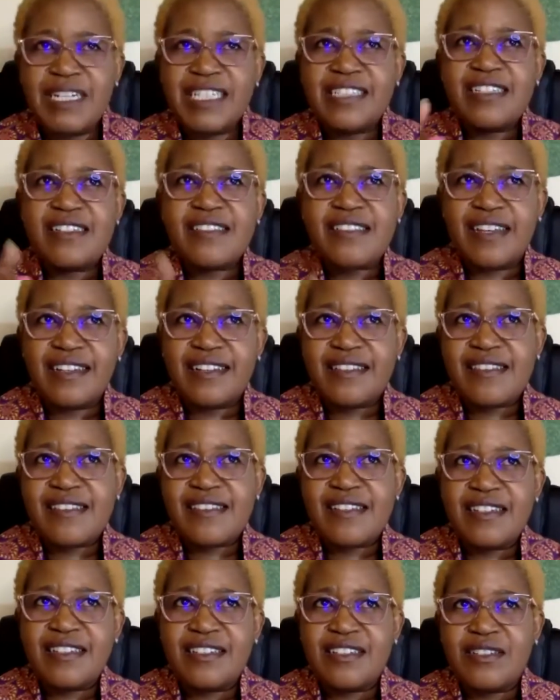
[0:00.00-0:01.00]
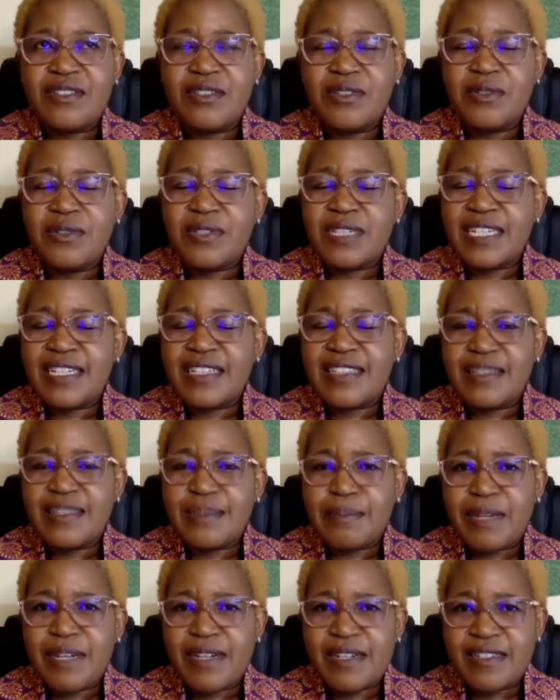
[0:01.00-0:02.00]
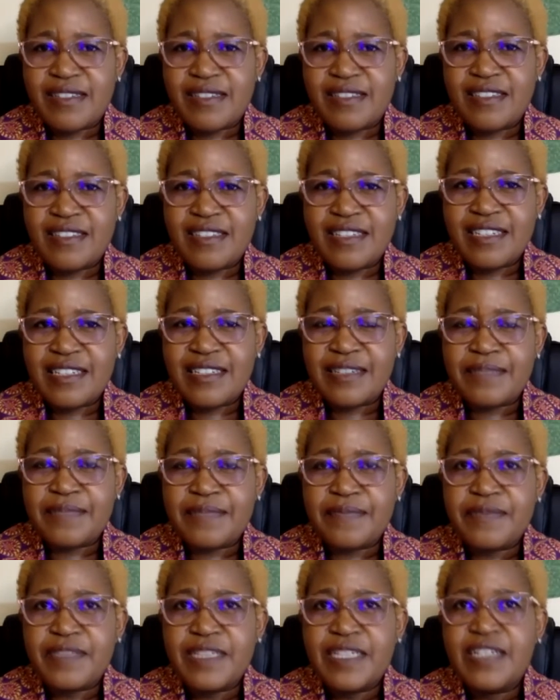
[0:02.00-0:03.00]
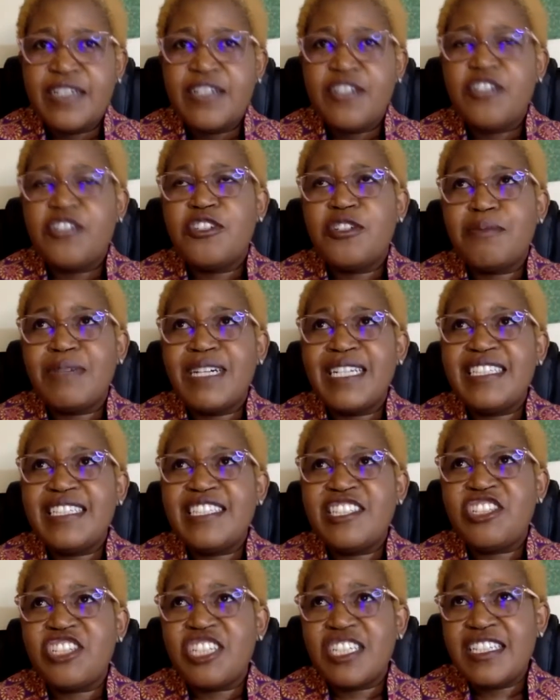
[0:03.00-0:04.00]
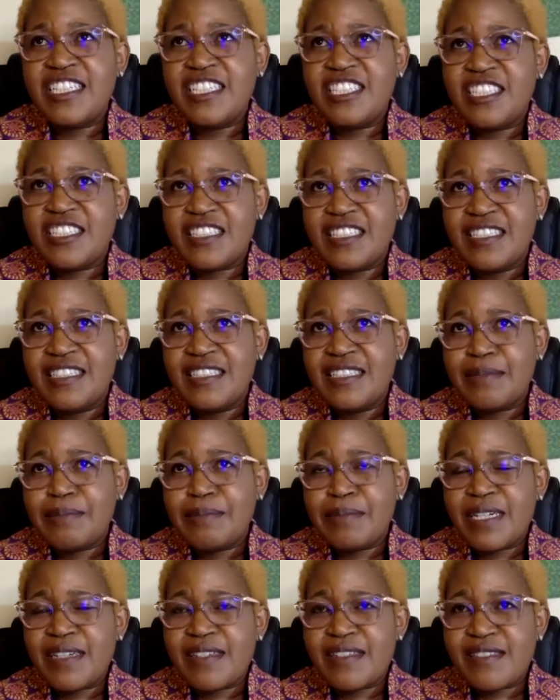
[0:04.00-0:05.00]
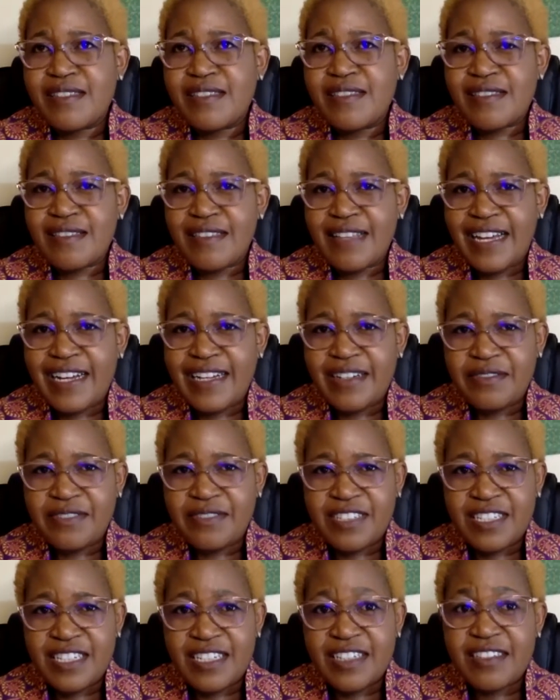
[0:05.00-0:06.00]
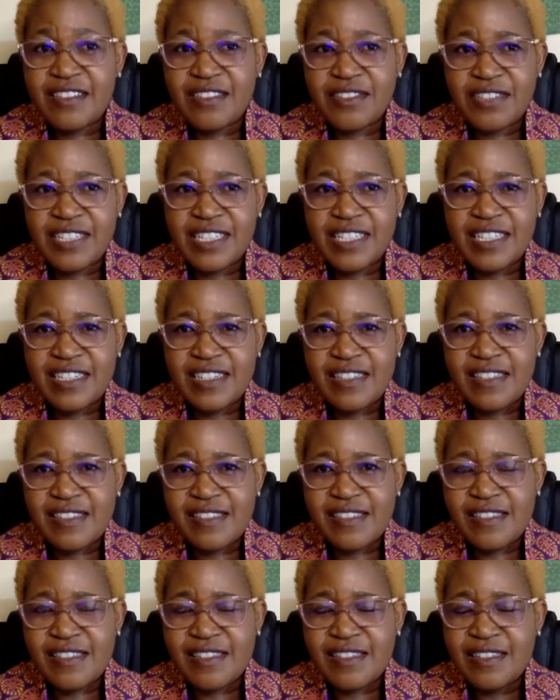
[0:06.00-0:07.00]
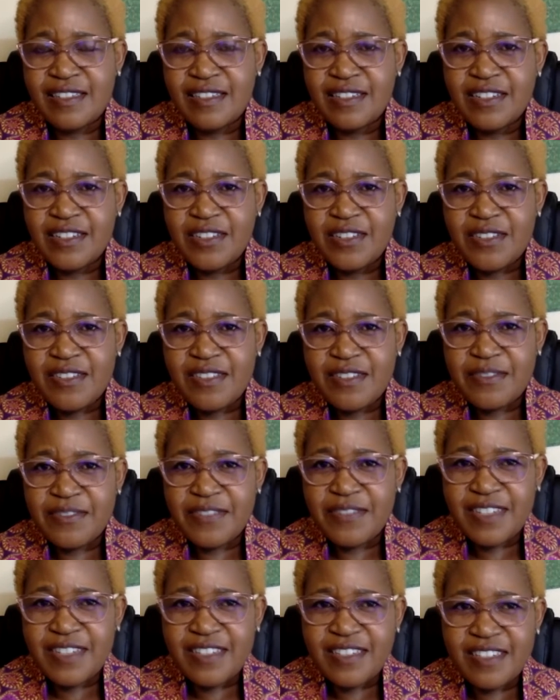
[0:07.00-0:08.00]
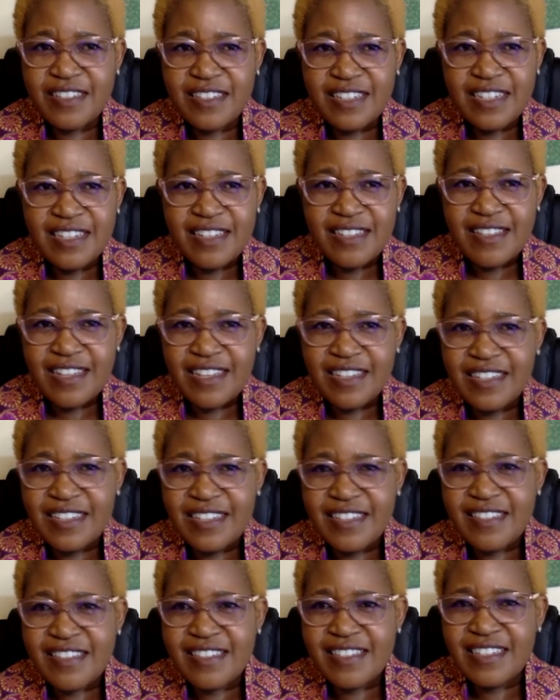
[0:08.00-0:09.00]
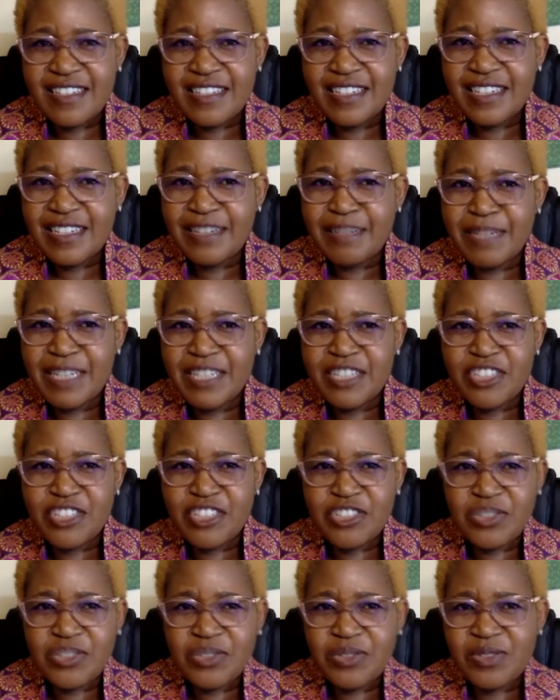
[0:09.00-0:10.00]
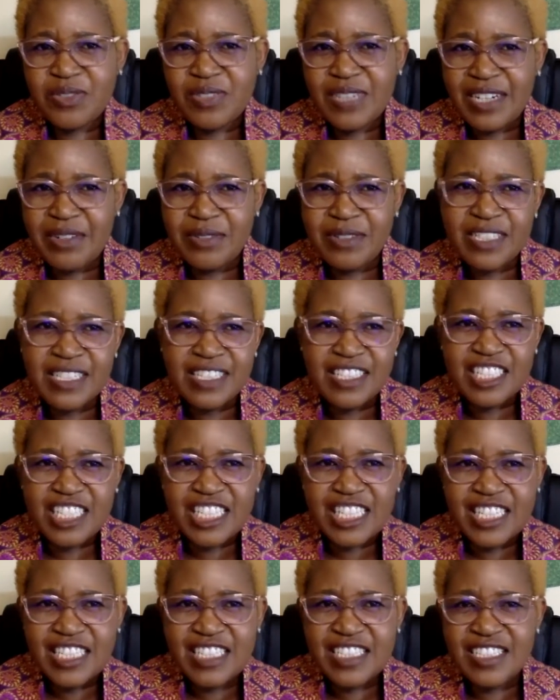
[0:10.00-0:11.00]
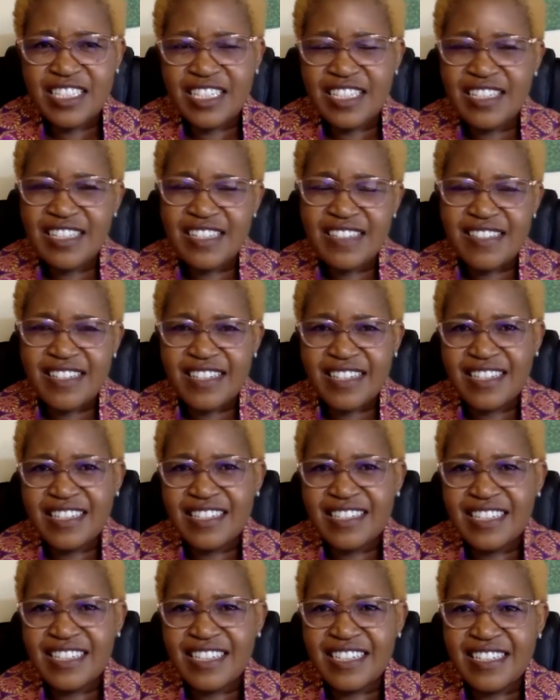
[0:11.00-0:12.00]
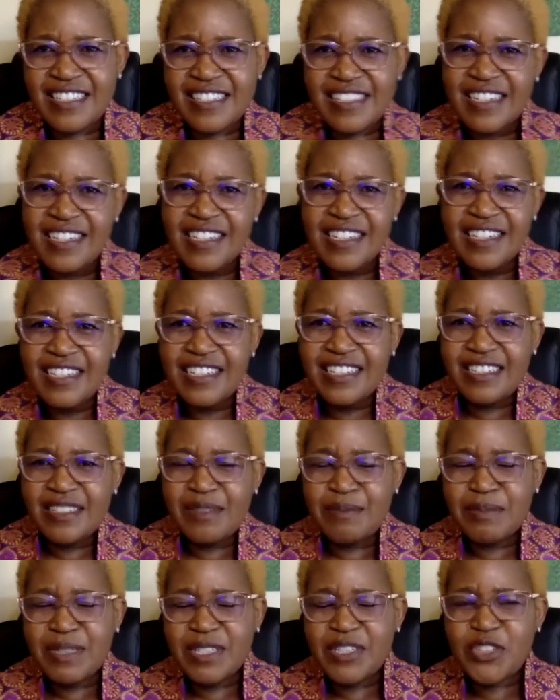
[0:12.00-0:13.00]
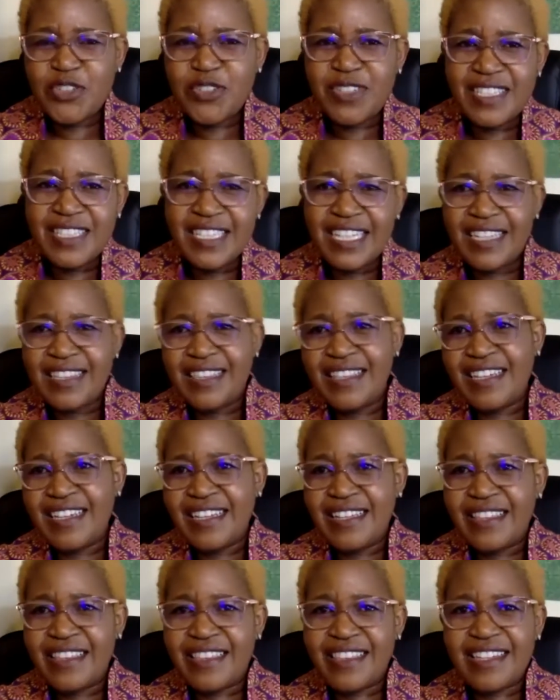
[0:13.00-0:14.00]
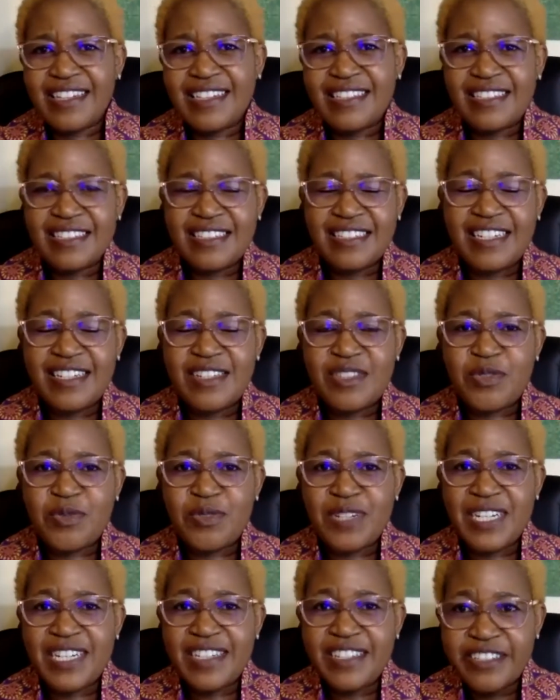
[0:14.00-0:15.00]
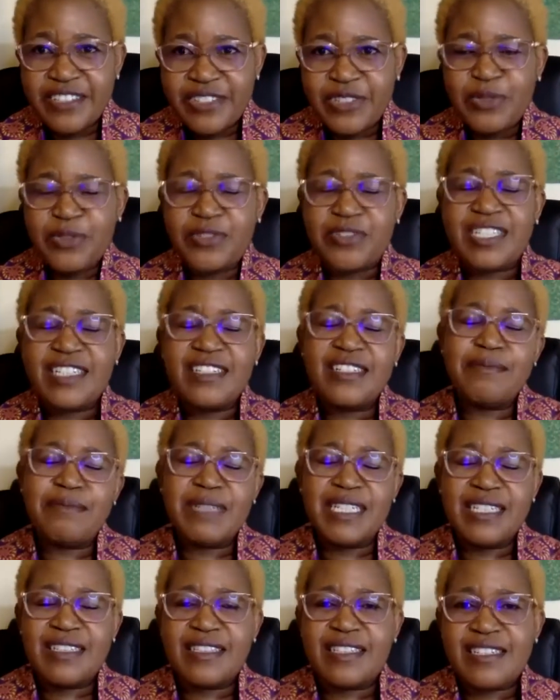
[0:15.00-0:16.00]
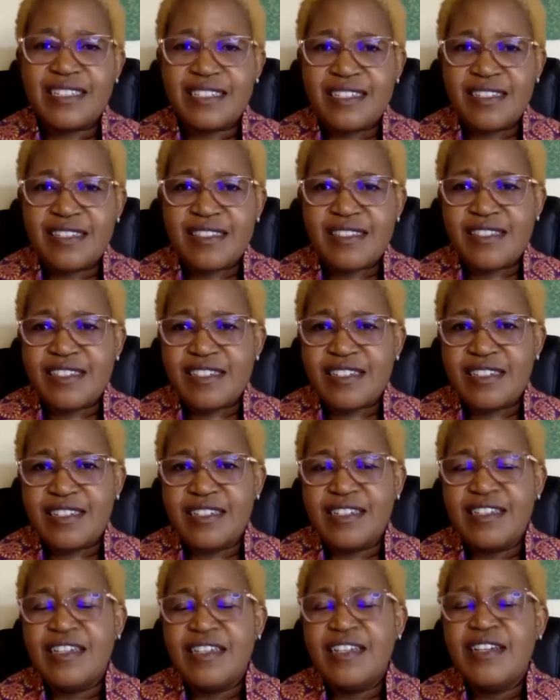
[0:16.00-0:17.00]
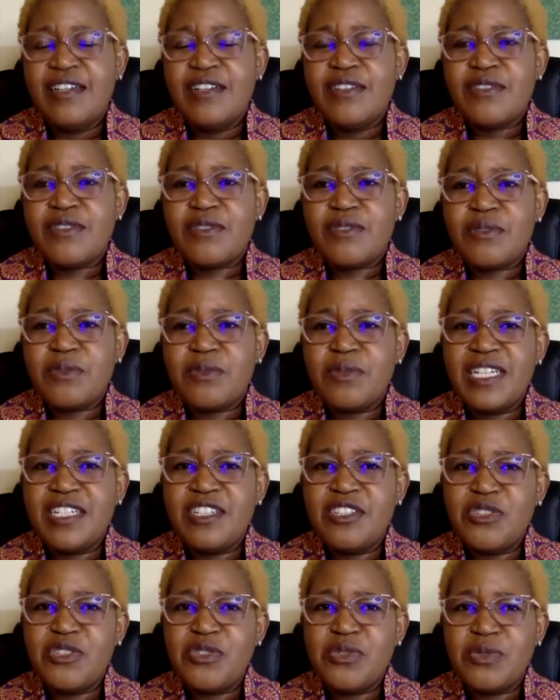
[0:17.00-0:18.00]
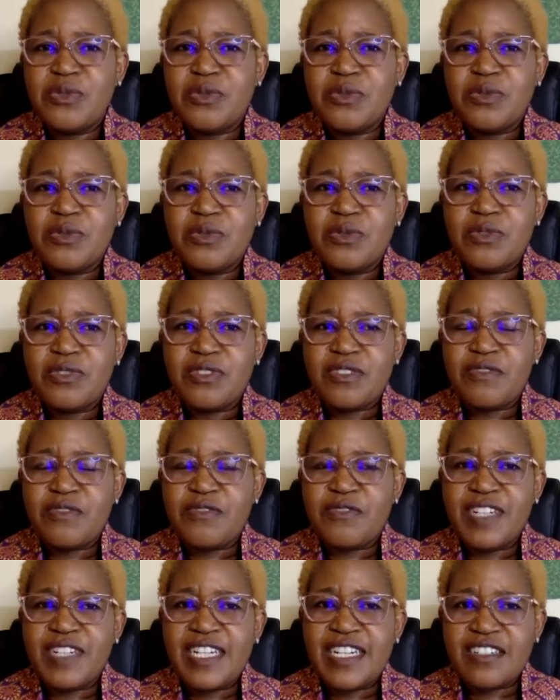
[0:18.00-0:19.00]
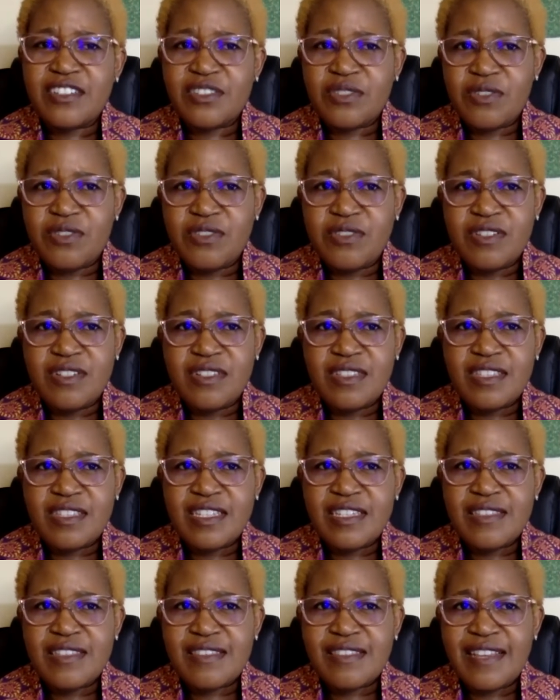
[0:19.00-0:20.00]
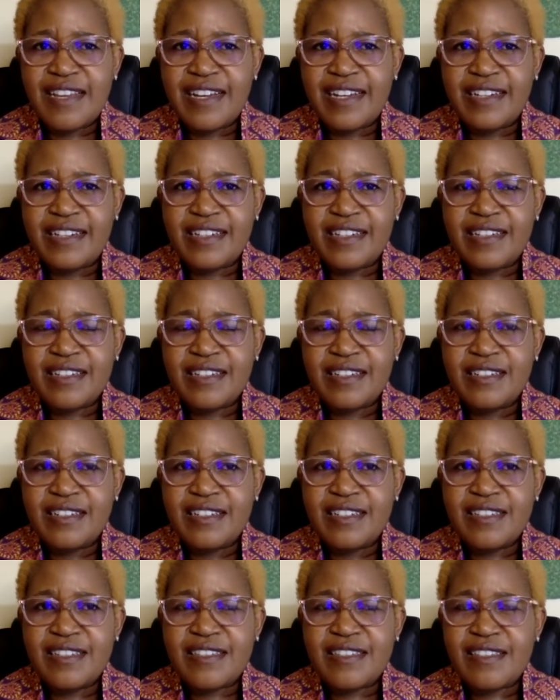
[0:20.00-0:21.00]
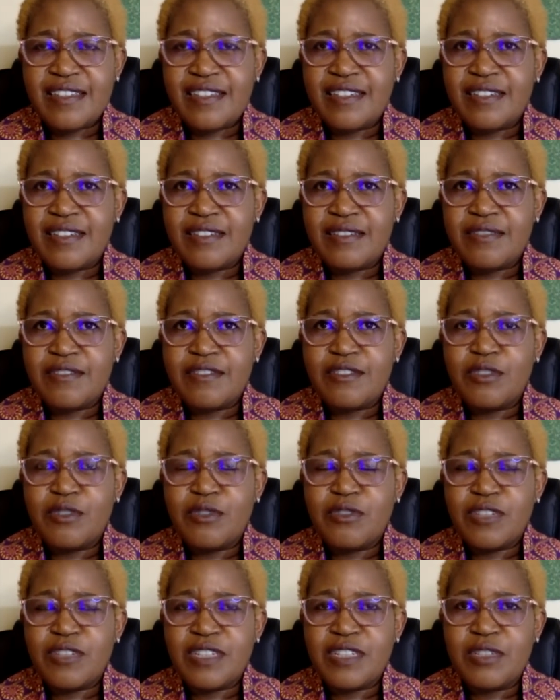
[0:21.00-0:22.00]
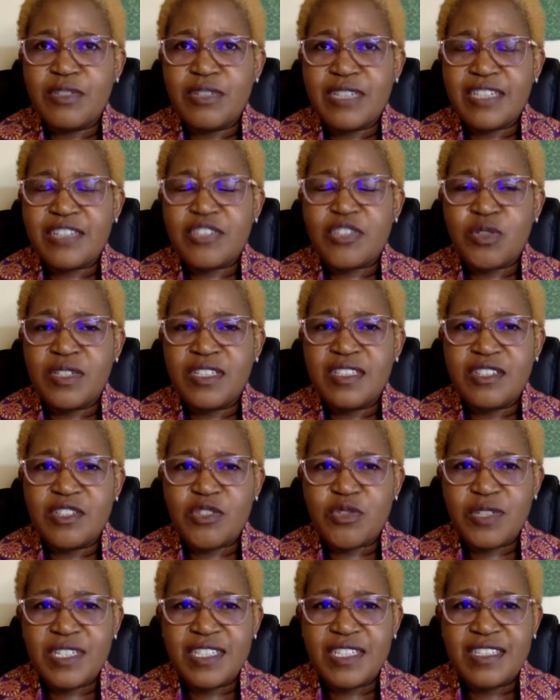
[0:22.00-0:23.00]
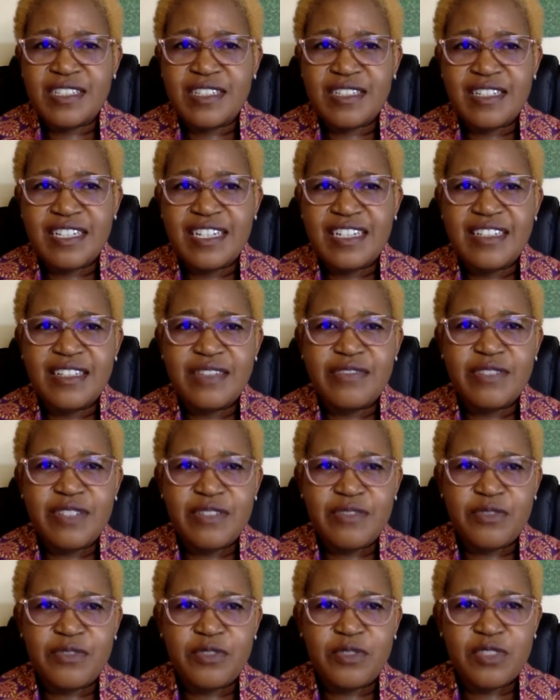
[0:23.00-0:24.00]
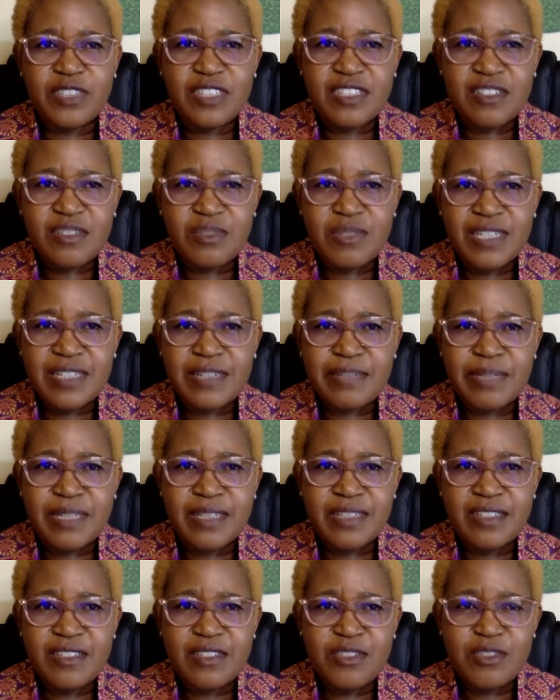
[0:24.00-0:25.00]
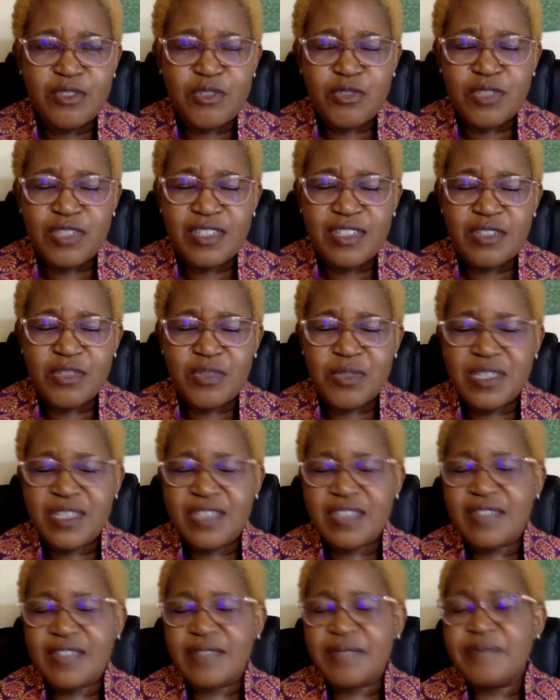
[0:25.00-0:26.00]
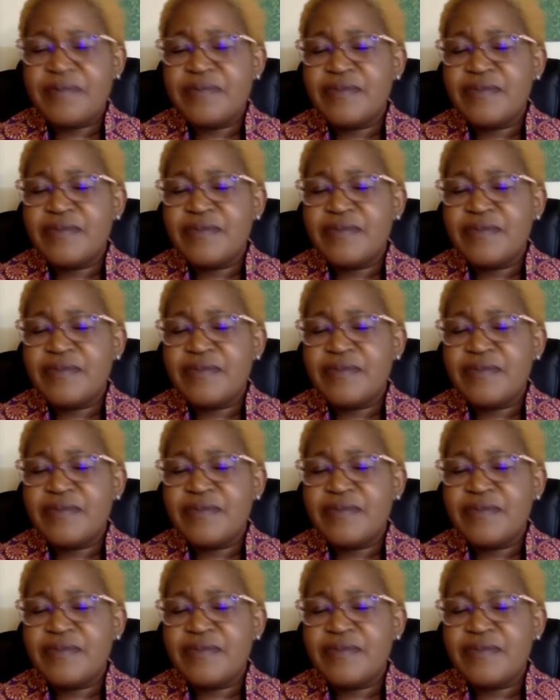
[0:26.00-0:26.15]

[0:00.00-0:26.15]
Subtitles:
much as I said, look at the past year. Normally change in a person's life take 3 years. Because the first year you're saying, am I sure I want to change? And the second year is in between. And the third year is where you really make that decision. So when you reflect on things like, let's say, look at 2020. And if you have forgotten what happened into 2020,